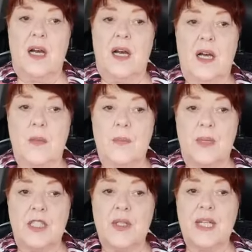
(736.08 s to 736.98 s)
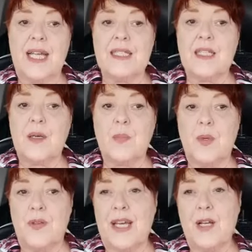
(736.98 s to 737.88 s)
Um, and you could end up
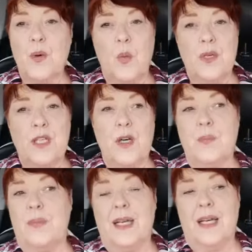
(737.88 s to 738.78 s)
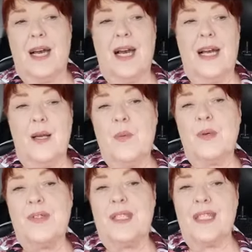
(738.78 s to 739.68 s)
where they don't, you know, I, I
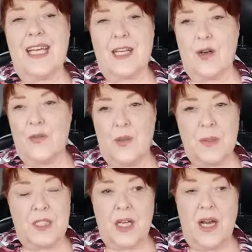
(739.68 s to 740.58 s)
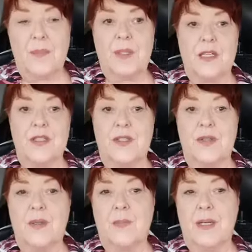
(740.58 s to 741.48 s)
wasn't let go from a job because
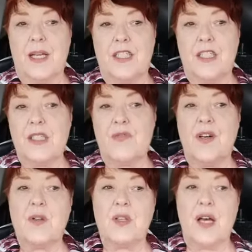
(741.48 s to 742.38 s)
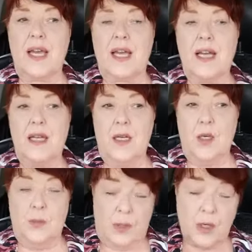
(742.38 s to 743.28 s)
of it, but I just felt like
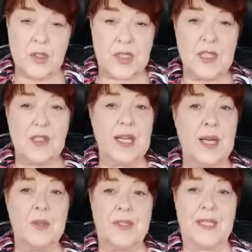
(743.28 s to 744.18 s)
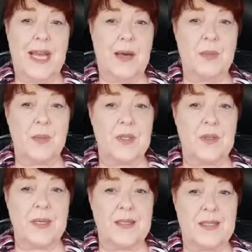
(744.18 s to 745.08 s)
personally I wasn't happy with
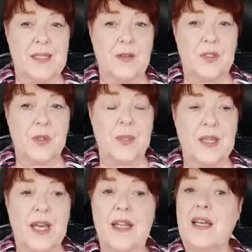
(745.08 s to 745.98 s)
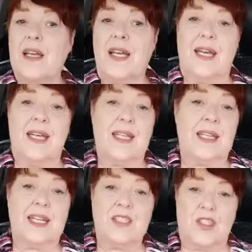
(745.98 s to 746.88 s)
myself doing that. And, and
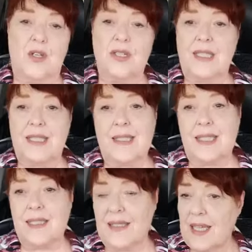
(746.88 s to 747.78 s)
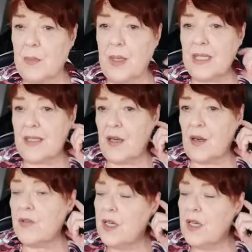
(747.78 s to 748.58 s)
then I started distancing myself.